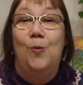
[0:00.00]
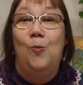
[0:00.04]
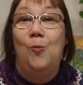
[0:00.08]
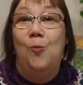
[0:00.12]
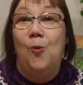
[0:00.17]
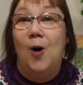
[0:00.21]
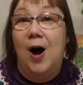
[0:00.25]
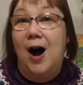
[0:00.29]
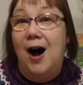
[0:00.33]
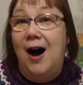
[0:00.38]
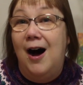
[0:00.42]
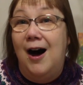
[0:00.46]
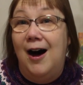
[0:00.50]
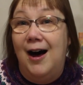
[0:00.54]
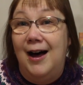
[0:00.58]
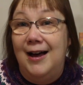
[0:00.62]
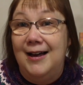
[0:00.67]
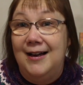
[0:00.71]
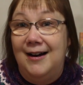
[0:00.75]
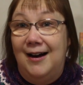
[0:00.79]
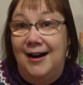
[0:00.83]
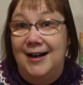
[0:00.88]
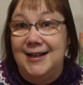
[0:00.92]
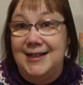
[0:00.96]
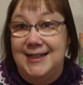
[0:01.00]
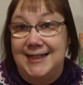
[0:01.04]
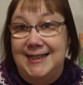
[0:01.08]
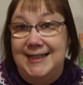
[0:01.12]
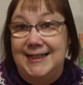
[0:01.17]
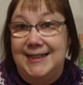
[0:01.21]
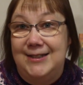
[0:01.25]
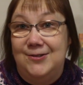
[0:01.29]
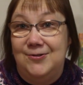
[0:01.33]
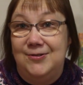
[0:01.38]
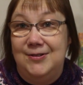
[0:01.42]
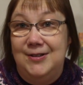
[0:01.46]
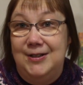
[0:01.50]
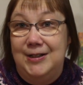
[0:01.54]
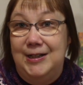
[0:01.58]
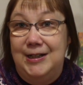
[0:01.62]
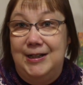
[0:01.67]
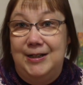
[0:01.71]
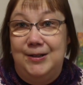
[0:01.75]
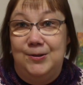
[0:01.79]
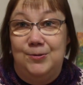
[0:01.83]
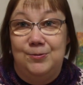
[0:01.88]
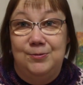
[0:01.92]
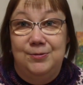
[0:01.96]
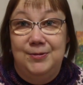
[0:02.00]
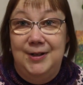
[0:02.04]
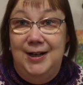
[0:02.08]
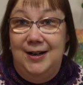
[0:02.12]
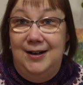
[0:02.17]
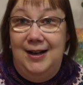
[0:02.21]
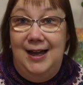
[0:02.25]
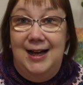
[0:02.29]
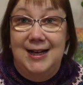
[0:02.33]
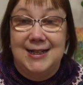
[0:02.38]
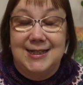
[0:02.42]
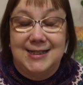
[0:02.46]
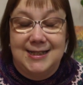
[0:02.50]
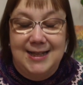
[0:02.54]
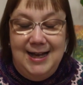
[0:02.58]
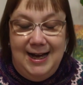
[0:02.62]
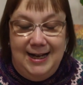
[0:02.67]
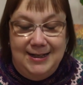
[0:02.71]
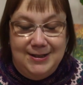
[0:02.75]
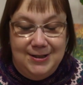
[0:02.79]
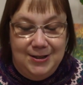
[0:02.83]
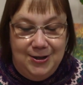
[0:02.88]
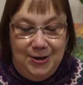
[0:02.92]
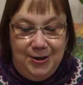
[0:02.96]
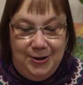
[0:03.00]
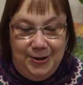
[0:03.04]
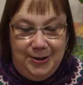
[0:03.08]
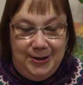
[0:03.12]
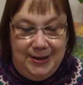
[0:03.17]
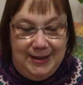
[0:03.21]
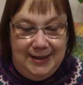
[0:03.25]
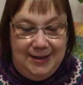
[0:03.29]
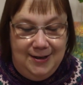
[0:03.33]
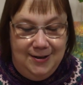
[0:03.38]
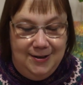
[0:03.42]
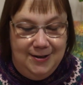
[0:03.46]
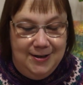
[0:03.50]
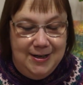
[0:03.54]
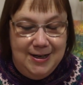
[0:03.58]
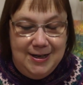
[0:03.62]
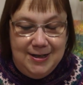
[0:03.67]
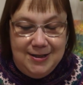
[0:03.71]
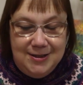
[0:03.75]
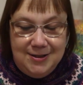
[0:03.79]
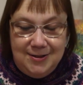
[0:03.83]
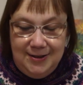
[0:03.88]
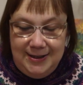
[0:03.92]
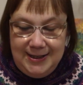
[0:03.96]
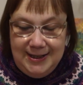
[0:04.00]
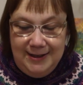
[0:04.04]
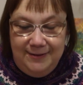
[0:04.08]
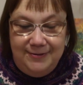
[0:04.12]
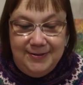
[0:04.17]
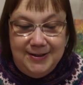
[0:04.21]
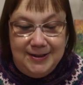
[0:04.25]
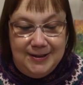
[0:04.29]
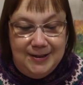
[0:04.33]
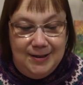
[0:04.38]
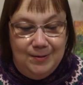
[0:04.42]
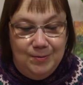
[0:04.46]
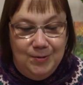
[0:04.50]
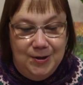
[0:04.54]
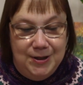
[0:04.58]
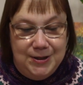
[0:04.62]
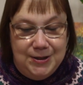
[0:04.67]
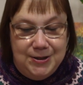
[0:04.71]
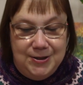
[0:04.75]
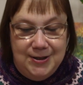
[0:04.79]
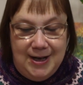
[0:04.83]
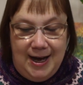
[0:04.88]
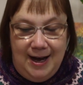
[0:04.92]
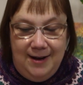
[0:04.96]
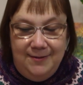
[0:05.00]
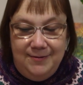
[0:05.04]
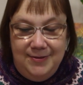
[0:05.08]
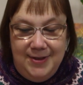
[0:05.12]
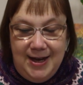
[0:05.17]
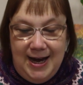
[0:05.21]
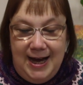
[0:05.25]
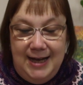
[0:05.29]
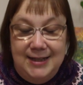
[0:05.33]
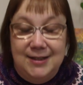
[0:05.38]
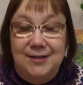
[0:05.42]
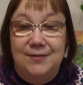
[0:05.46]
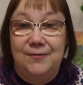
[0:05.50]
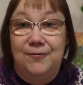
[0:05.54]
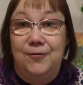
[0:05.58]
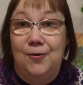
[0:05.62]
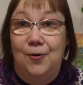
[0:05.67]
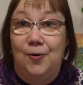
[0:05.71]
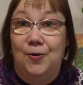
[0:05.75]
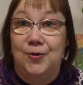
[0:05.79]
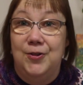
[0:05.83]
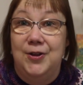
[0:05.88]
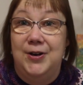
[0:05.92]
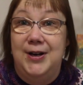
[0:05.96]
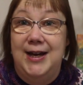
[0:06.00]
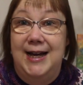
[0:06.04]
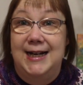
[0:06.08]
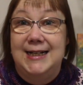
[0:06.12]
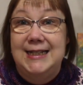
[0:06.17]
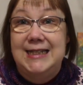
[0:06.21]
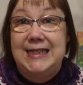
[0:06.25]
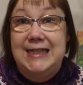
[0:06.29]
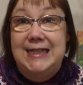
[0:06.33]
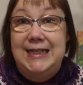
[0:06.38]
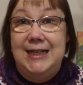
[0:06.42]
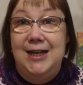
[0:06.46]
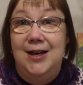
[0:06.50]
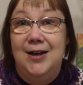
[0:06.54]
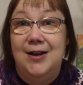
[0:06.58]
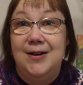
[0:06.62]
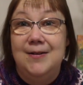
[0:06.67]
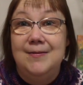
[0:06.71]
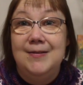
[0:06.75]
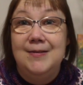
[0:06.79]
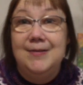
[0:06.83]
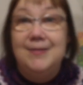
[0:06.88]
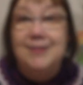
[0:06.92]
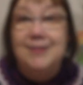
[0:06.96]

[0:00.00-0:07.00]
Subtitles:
why I didn't realize that earlier. So I definitely want to have that for the next year.